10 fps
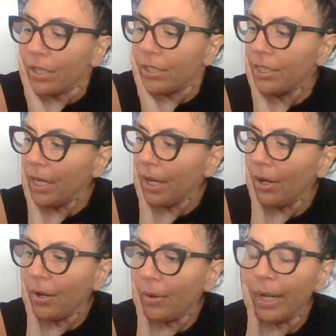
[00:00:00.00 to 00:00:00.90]

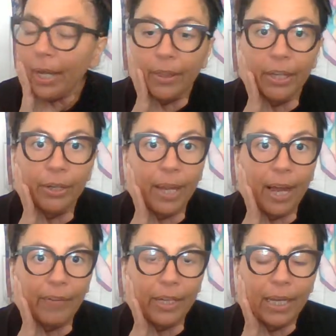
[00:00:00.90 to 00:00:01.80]
So there you
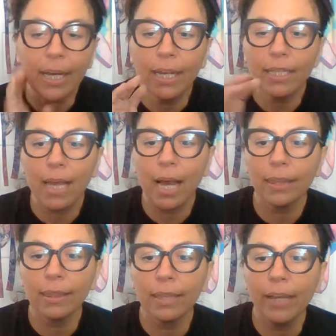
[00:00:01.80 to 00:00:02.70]
have it, guys.
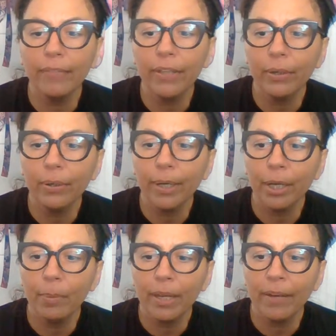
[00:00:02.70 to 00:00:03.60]
I love you. I
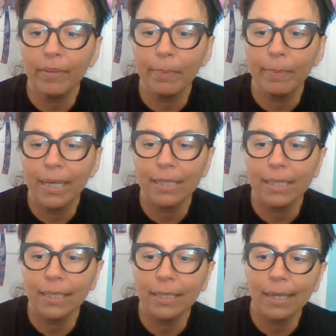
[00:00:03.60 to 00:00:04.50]
hope you have an
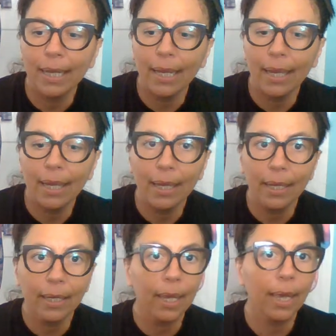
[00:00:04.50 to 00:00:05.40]
amazing
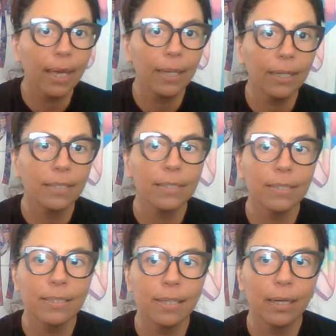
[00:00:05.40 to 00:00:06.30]
day.
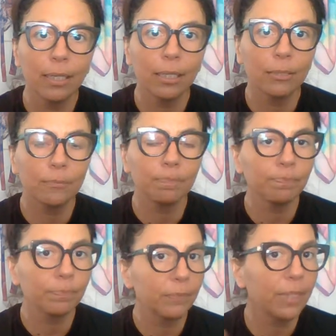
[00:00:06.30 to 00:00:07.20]
And
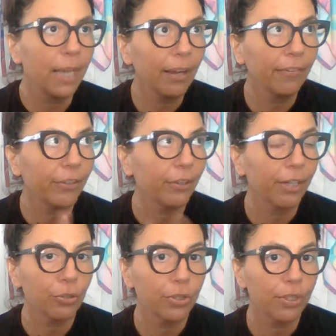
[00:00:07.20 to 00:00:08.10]
yeah, if you're
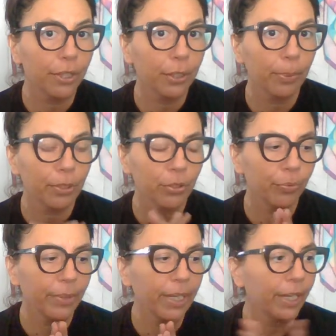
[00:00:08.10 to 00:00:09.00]
interested in a
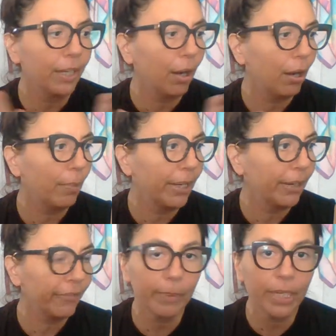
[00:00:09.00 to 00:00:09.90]
personal reading, all my
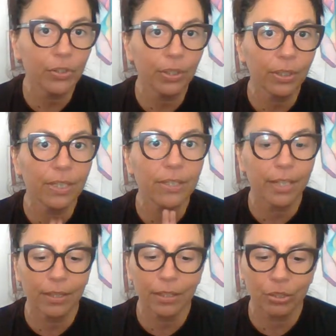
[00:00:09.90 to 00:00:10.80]
information is
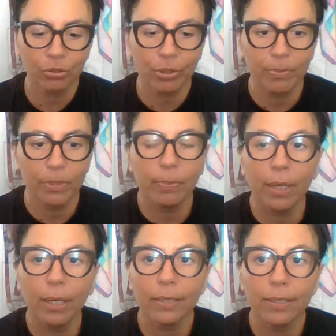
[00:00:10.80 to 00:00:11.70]
in the description
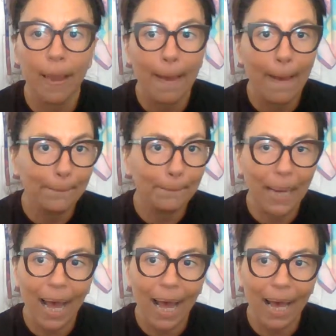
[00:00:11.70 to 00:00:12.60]
box.
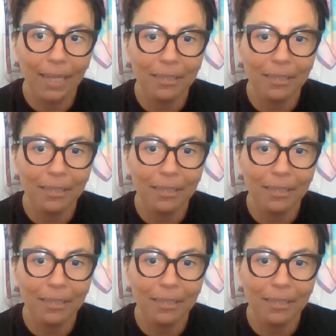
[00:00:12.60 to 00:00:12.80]
Bye.